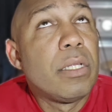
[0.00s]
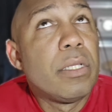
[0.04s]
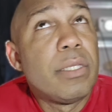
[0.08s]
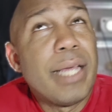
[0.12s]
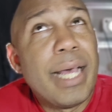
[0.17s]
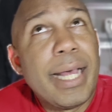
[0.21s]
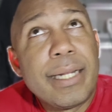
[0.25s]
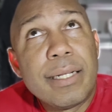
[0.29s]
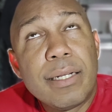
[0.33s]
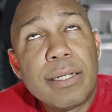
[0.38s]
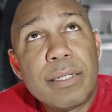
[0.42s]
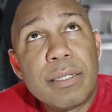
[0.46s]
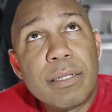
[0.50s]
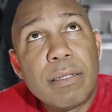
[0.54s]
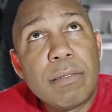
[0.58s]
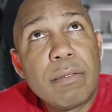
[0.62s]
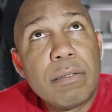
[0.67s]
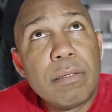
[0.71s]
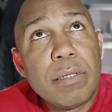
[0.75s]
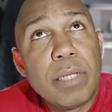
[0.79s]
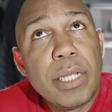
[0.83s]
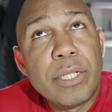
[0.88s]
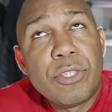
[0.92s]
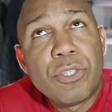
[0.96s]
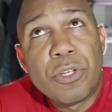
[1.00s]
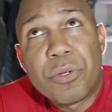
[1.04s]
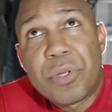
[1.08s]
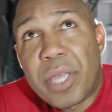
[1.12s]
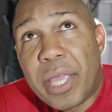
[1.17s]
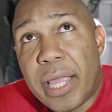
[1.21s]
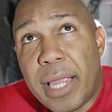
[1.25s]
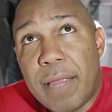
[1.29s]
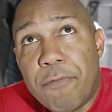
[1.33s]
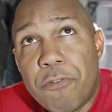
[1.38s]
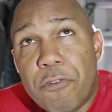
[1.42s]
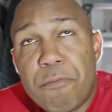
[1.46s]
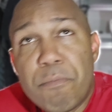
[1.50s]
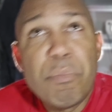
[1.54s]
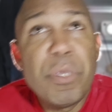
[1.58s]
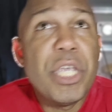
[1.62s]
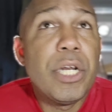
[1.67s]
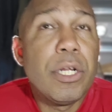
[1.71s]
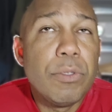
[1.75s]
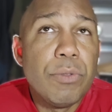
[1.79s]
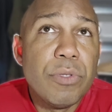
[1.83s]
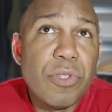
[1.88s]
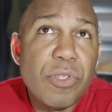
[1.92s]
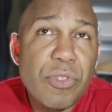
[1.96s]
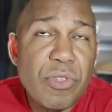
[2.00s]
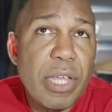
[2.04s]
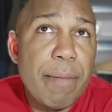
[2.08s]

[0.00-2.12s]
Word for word: that it's okay for me to do the